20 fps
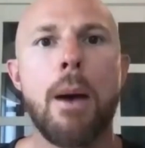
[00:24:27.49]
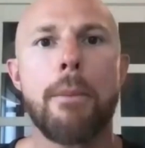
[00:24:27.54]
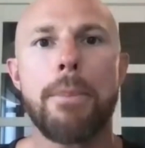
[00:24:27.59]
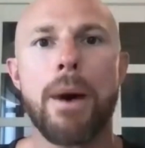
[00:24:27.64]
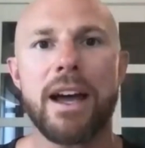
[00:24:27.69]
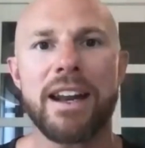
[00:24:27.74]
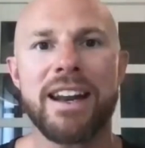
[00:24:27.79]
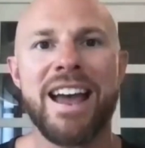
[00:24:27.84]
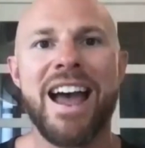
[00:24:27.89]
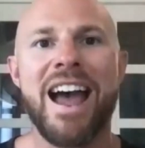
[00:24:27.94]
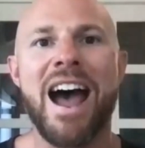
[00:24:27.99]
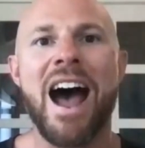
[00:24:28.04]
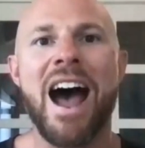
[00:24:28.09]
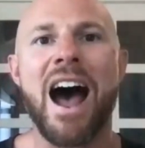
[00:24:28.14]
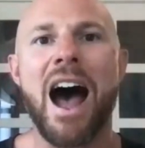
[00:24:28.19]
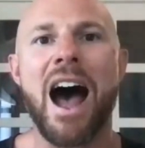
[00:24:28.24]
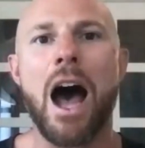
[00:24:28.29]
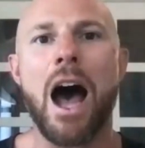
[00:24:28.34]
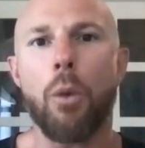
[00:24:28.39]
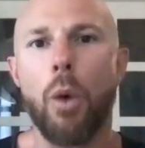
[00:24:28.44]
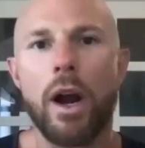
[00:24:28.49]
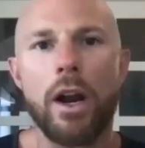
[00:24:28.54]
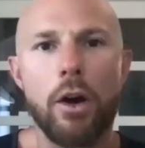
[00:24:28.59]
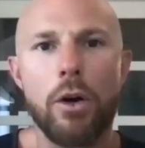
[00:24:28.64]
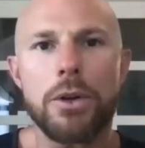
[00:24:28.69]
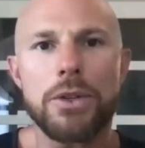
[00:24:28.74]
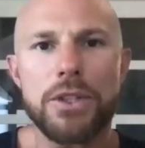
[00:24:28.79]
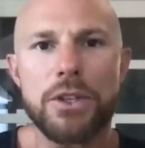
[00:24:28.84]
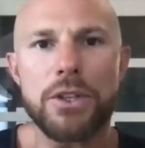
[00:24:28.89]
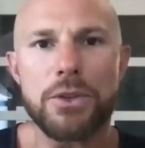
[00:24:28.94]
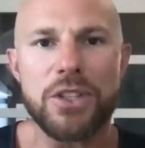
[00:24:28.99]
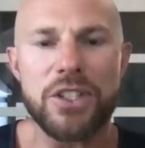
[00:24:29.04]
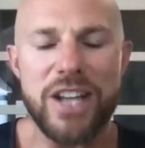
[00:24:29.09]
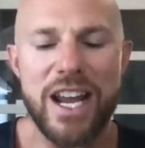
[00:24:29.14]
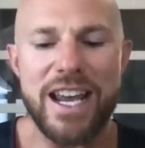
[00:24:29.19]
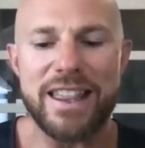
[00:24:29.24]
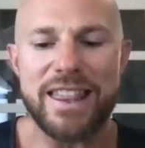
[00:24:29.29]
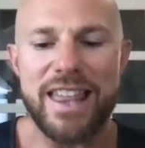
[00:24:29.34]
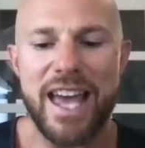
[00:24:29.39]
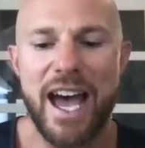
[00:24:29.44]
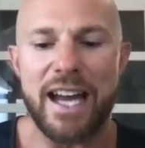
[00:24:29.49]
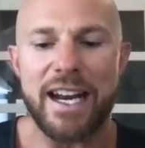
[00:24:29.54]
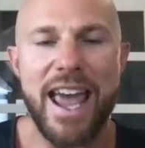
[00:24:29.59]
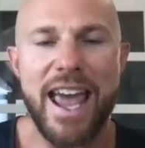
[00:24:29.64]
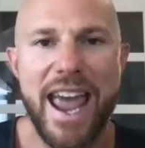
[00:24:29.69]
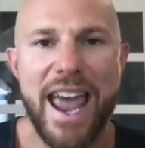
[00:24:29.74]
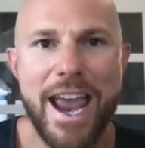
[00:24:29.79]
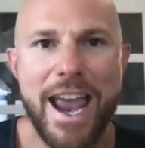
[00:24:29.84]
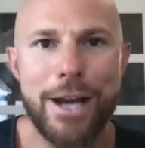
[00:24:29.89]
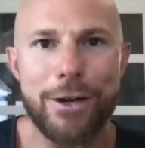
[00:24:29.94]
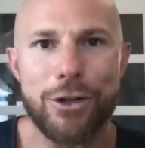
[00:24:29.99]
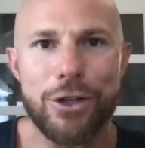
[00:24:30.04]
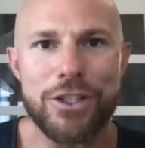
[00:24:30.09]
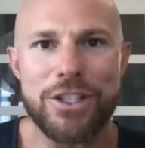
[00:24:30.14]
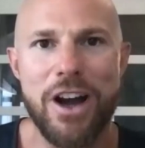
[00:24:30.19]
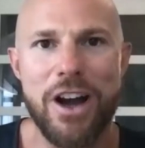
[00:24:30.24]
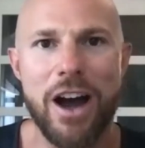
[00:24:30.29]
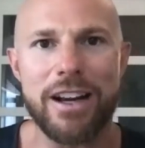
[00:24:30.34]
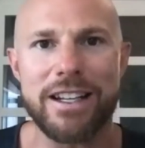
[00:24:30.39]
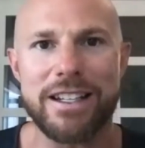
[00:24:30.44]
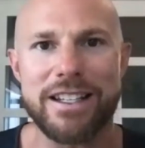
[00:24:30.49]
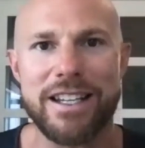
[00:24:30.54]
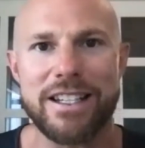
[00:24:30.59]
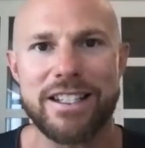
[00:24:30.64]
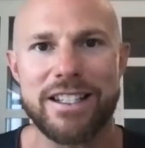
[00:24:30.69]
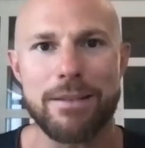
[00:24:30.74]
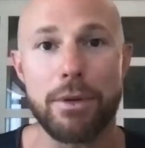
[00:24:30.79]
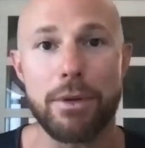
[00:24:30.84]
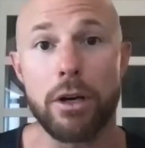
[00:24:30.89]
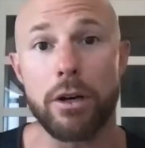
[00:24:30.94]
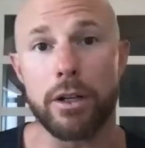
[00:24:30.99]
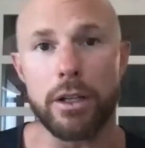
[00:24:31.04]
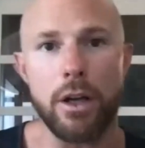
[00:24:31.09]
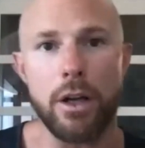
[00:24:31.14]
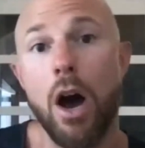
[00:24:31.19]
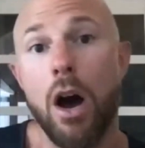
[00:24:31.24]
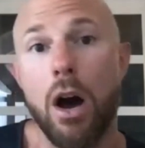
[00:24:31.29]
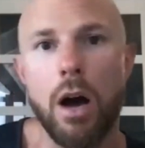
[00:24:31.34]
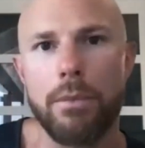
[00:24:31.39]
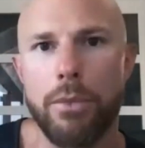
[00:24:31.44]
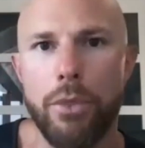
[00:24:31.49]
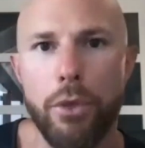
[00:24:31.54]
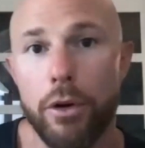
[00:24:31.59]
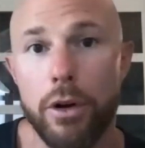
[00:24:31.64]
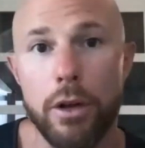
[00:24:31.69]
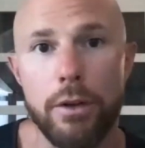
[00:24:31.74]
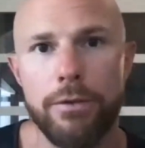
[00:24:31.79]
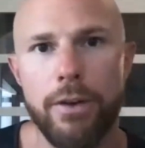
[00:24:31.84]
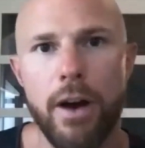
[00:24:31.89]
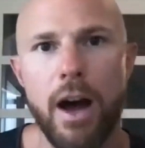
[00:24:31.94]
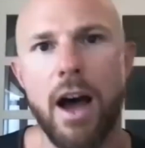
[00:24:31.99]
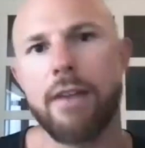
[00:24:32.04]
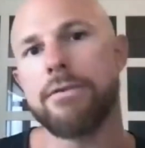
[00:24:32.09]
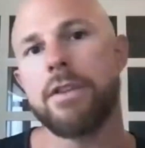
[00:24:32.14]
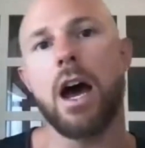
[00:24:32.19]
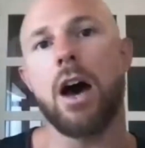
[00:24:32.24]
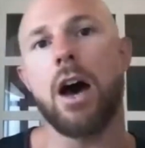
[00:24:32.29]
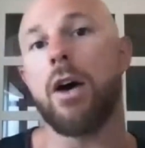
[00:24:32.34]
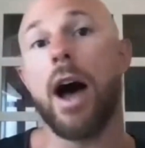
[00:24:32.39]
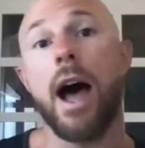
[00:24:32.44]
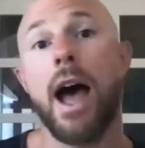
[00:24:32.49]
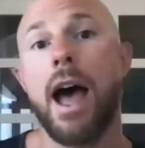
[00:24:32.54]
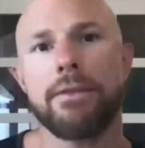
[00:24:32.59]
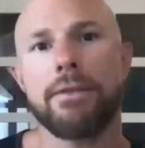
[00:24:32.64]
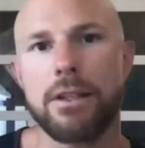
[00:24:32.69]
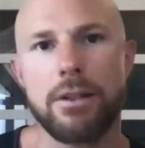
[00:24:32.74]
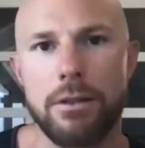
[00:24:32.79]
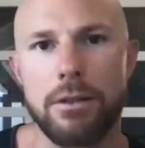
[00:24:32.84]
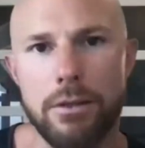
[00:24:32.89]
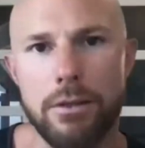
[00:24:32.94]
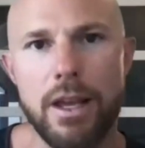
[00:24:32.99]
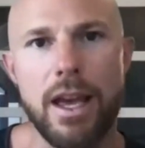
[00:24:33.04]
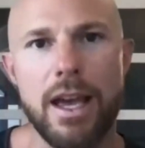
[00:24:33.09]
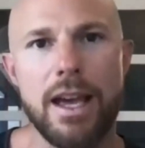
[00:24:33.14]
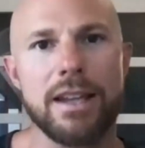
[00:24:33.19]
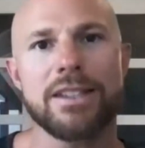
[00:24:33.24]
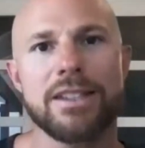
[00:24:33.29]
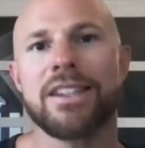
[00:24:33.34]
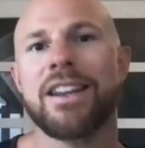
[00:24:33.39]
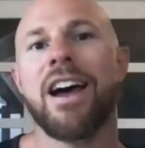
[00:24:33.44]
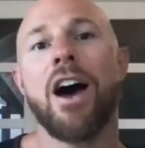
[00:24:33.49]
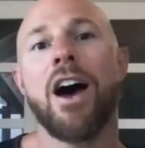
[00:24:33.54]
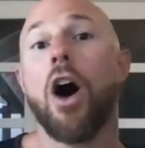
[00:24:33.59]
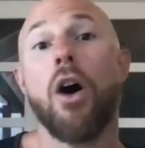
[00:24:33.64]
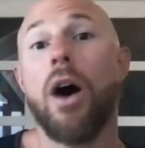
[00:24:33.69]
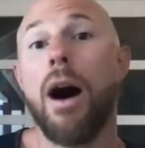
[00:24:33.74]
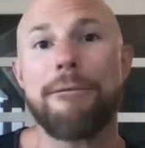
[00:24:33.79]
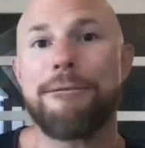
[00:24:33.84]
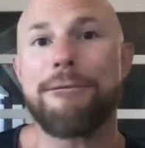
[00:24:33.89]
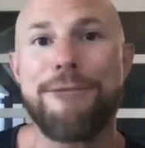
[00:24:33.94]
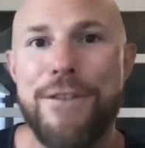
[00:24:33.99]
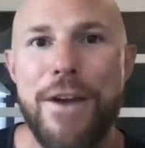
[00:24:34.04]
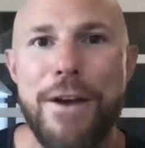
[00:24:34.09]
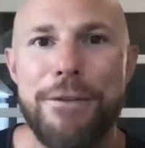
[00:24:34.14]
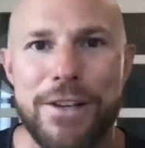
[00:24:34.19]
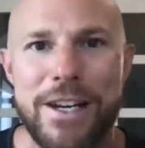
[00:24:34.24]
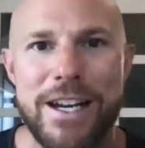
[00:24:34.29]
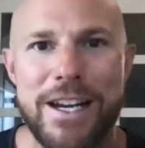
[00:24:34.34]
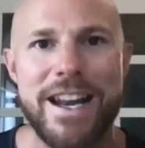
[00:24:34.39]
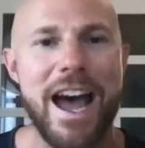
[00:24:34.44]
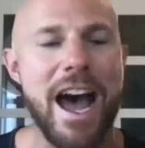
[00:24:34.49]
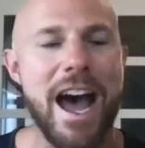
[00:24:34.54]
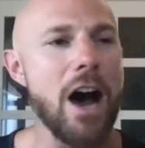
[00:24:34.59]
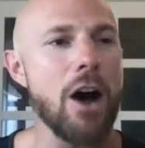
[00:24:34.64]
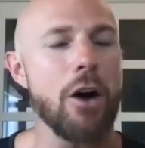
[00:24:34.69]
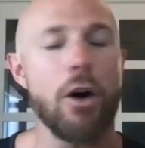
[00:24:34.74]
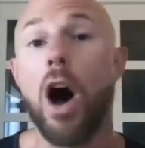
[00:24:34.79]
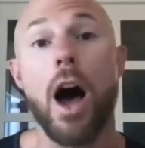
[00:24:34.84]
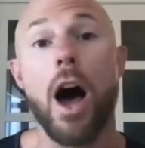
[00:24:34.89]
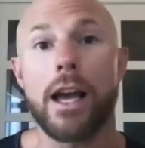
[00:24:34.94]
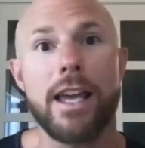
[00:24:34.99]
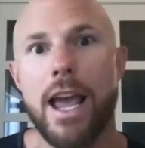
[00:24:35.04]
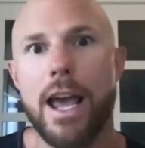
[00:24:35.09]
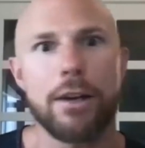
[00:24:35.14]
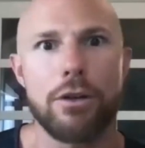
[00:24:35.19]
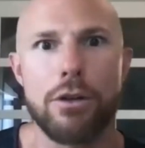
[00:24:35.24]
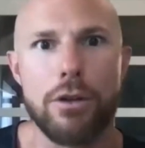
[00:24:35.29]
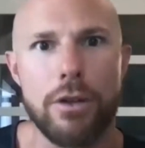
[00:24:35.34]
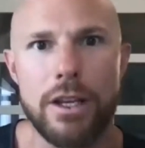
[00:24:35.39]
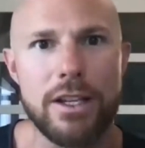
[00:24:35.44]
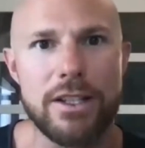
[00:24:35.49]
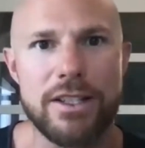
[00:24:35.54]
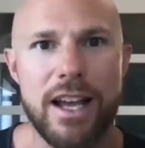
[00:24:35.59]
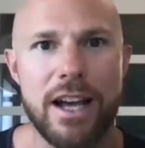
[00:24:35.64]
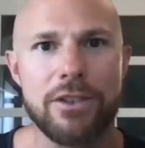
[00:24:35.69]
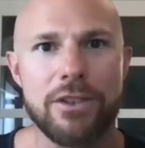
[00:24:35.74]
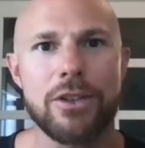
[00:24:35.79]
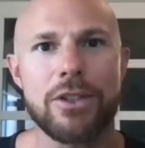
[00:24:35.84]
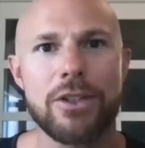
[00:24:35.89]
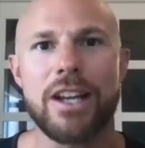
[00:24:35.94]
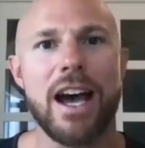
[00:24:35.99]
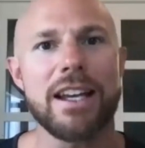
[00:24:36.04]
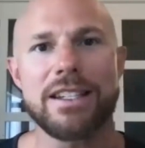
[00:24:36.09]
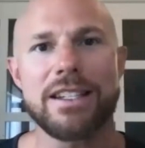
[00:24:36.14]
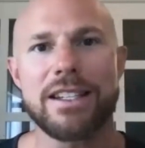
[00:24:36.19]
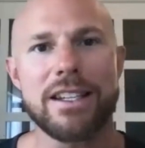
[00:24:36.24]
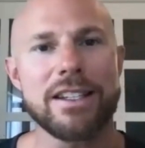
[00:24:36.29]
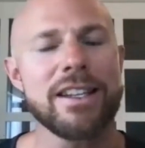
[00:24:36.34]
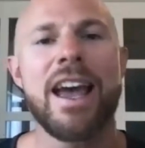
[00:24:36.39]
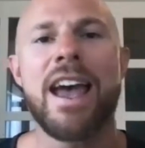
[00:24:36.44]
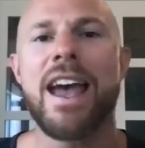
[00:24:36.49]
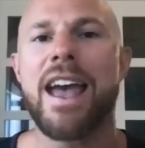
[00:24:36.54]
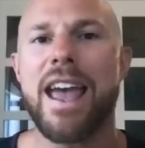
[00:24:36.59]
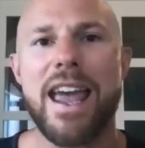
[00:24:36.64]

But I want to also state that age is not a disability. Oh, I'm 35 now. I have to do this. Oh, I'm 50 now. Oh, I can't do these exercises.